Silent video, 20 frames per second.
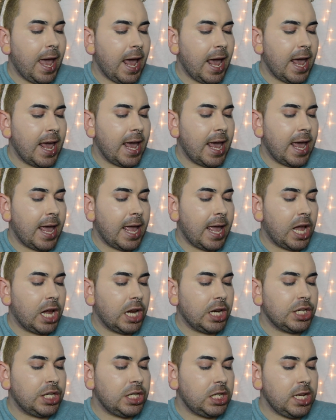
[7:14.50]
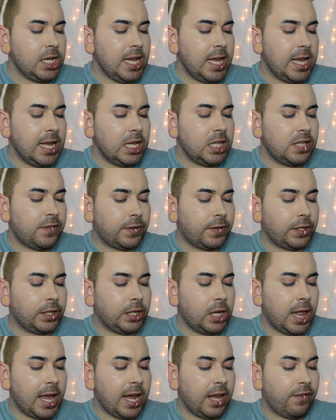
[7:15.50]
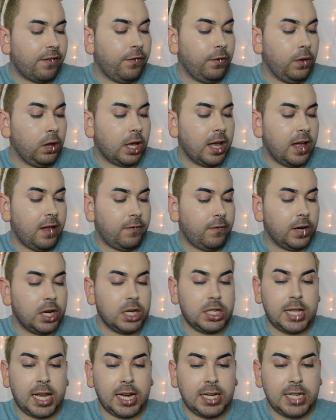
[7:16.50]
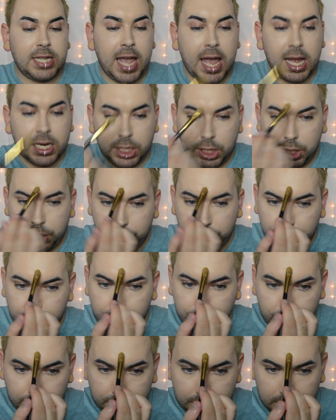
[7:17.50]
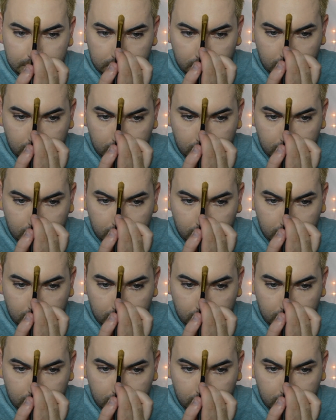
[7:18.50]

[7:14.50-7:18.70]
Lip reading: and she is for like full coverage, like tattoos,